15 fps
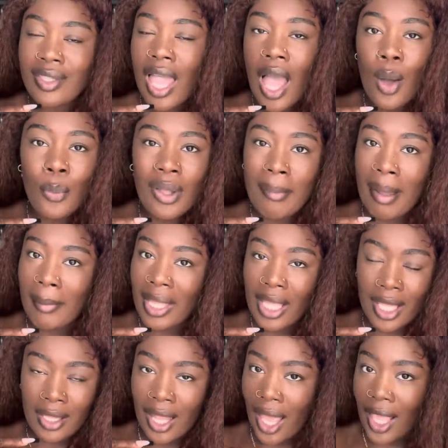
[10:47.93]
I'm with my
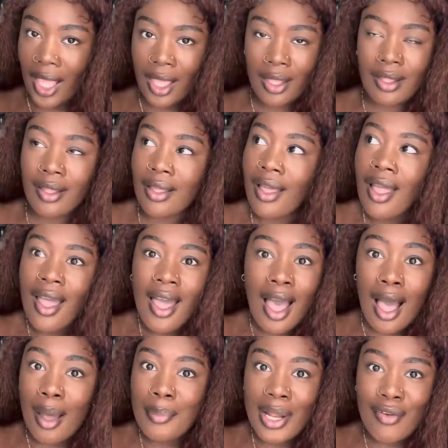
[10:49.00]
man. Like,
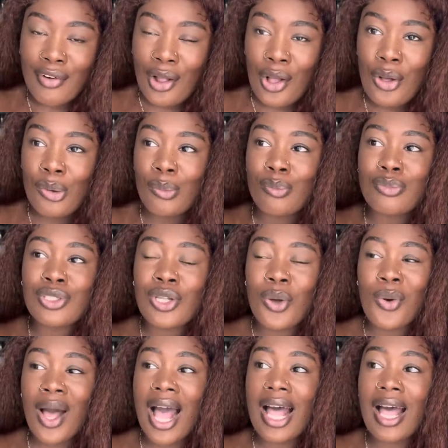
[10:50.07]
I'm never home.
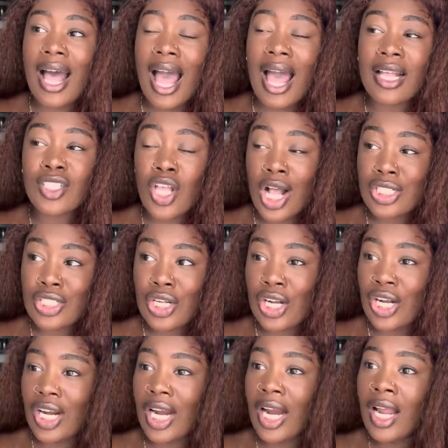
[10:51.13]
So I talked to
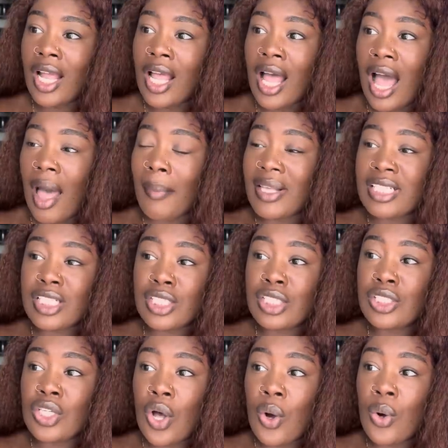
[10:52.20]
her. I basically
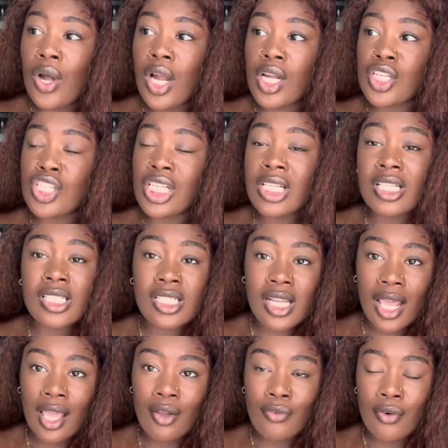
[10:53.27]
told her she can
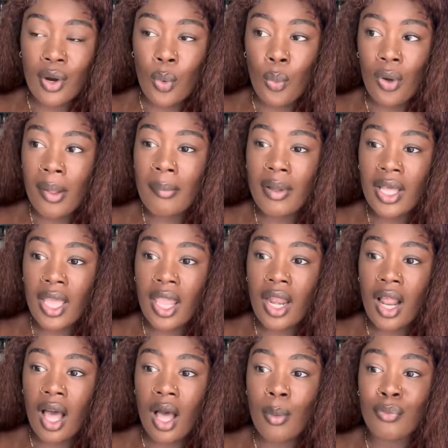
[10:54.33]
stay for 1
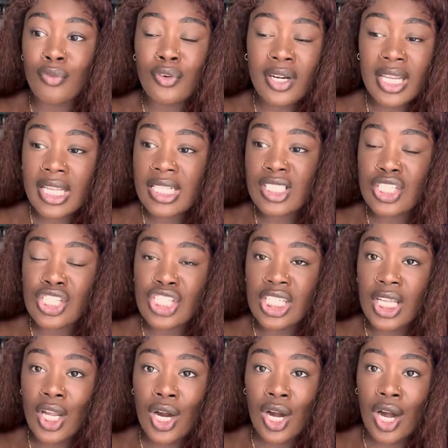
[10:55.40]
month free until she
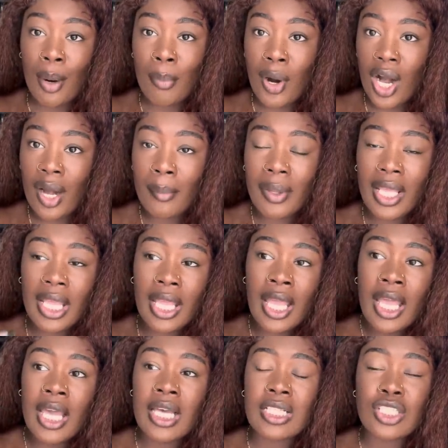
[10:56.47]
get her apartment,
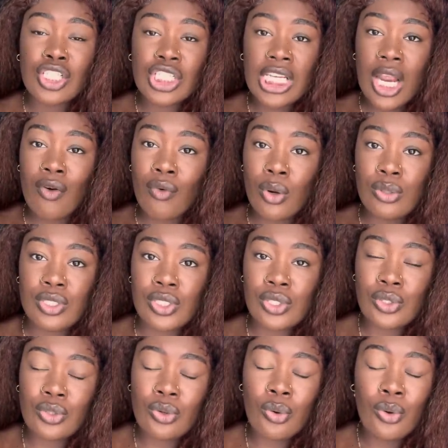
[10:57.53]
until she enrolls in
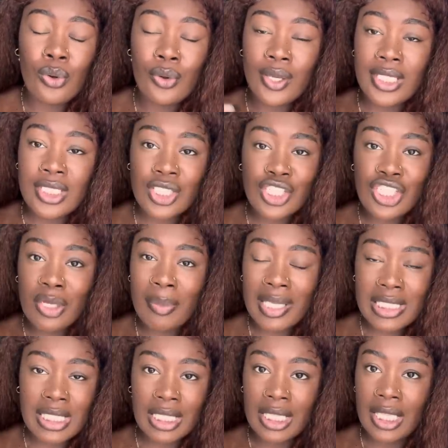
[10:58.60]
school, until she
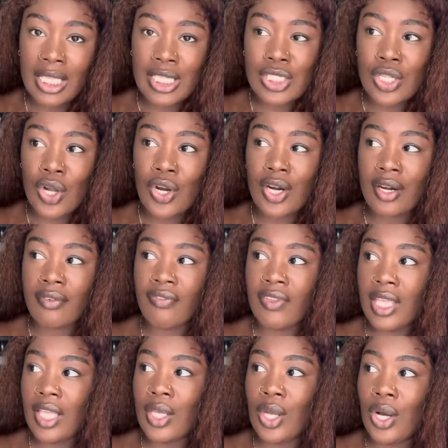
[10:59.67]
basically gets on her
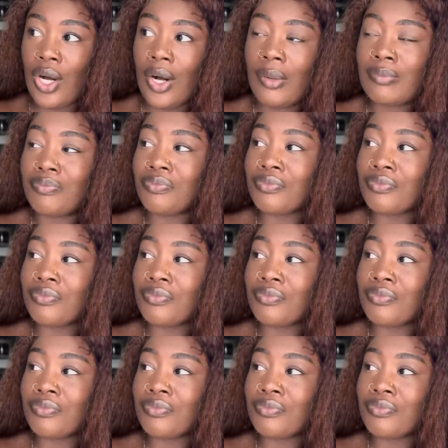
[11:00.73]
feet, y'all.